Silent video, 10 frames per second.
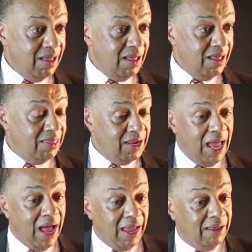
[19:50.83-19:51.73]
that
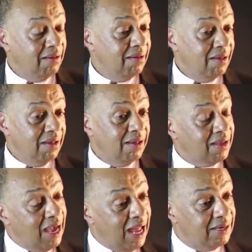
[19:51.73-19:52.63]
I
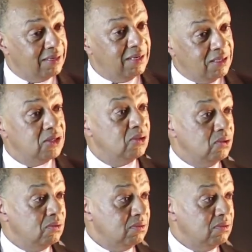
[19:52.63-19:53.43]
can do.